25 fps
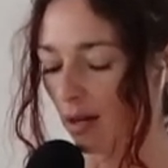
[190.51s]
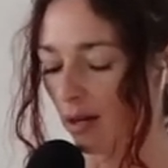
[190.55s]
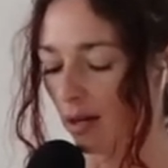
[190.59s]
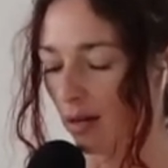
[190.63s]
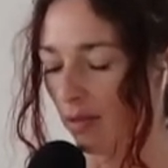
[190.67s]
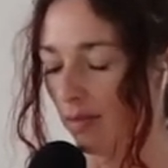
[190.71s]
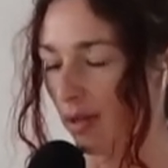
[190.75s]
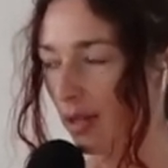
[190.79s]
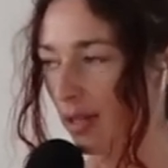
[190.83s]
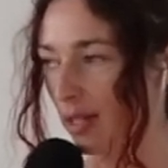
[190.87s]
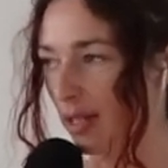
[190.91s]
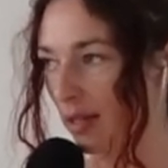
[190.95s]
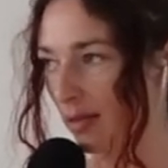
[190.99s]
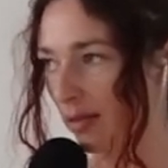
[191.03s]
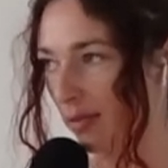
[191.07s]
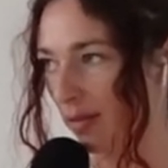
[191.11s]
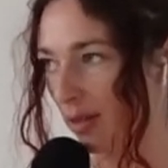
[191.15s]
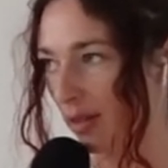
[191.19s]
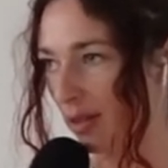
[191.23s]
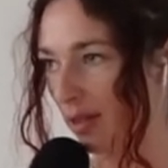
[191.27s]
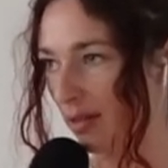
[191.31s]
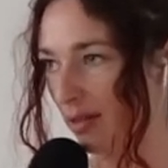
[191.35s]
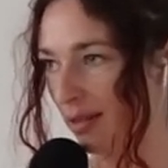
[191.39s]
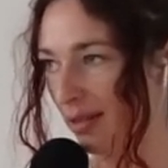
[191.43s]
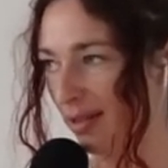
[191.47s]
on a very
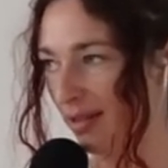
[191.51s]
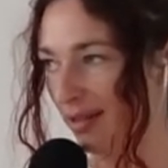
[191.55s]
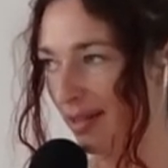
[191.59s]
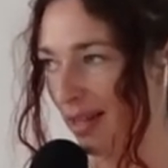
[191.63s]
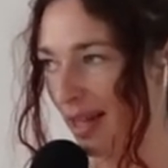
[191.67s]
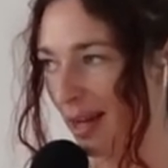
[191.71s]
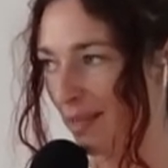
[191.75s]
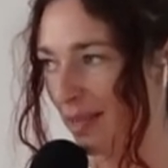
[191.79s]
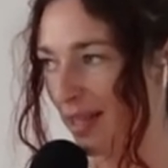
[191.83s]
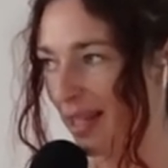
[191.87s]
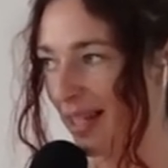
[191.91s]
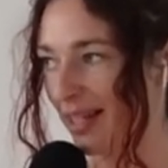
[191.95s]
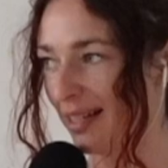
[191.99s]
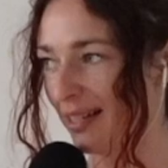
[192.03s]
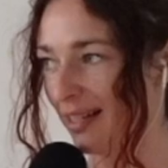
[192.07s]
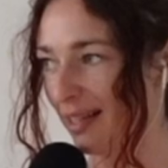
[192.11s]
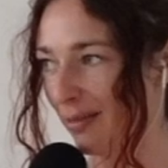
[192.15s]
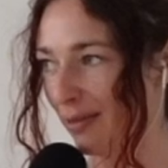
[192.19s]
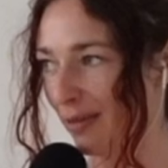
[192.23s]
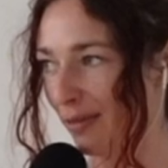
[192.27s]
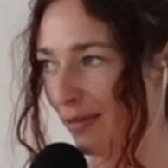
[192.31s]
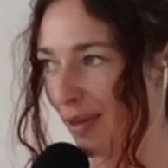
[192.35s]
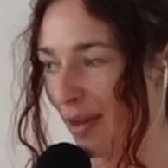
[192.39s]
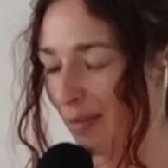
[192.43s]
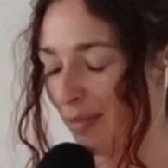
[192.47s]
different timeline,
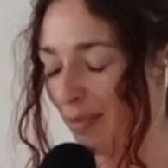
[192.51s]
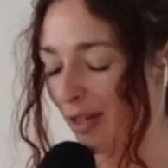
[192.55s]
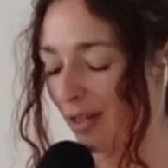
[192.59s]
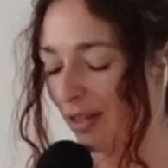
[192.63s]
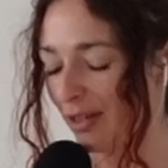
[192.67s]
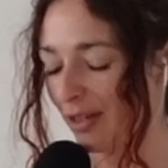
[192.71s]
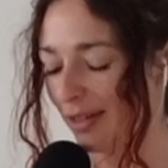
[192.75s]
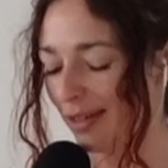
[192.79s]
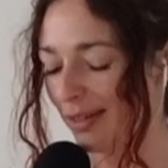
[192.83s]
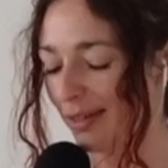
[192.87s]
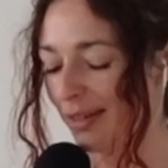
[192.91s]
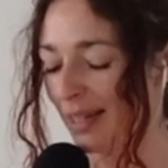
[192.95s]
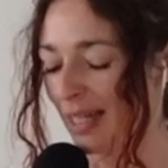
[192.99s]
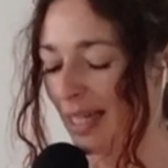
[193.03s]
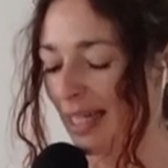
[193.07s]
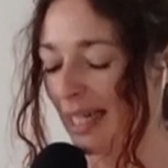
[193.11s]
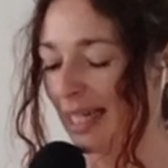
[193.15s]
different vibration.